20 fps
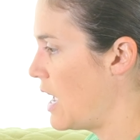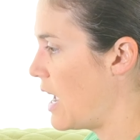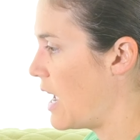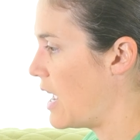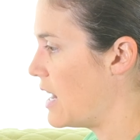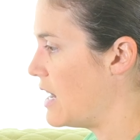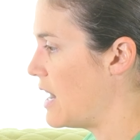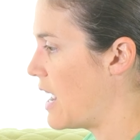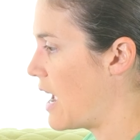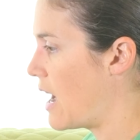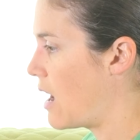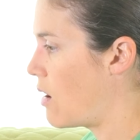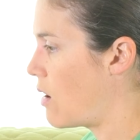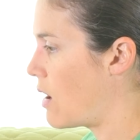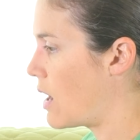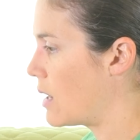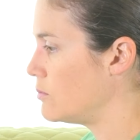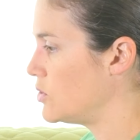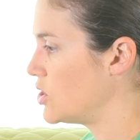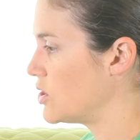And now
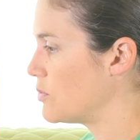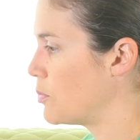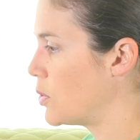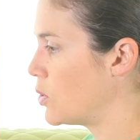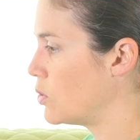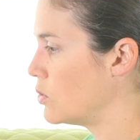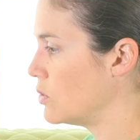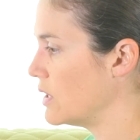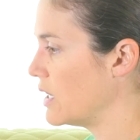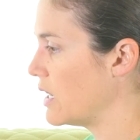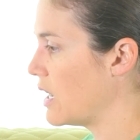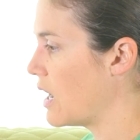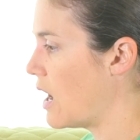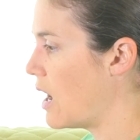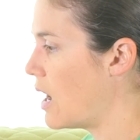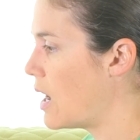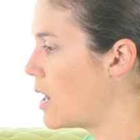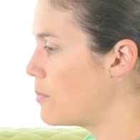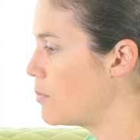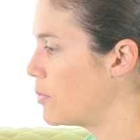I'm just pulling
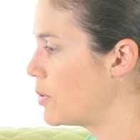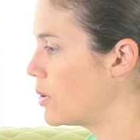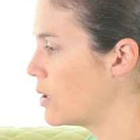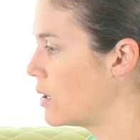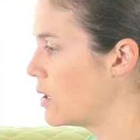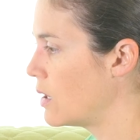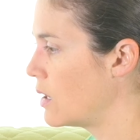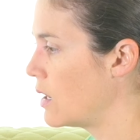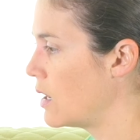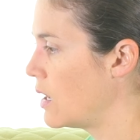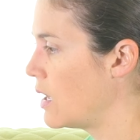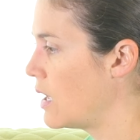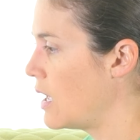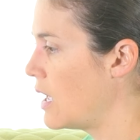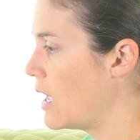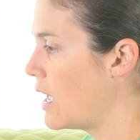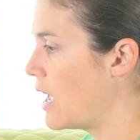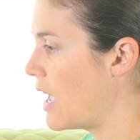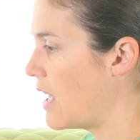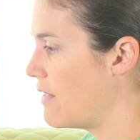up
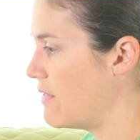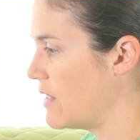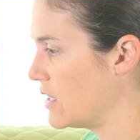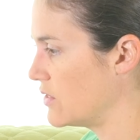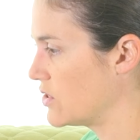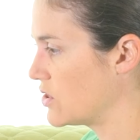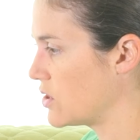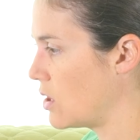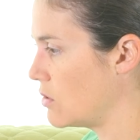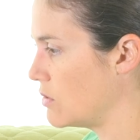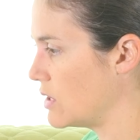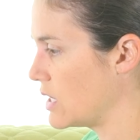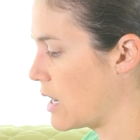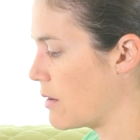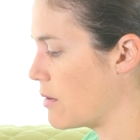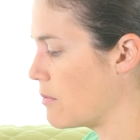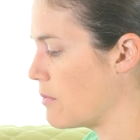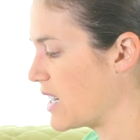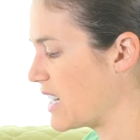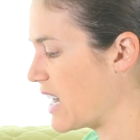and then slowly
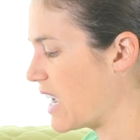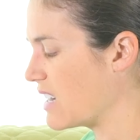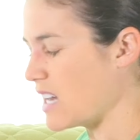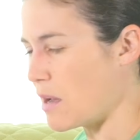coming back down.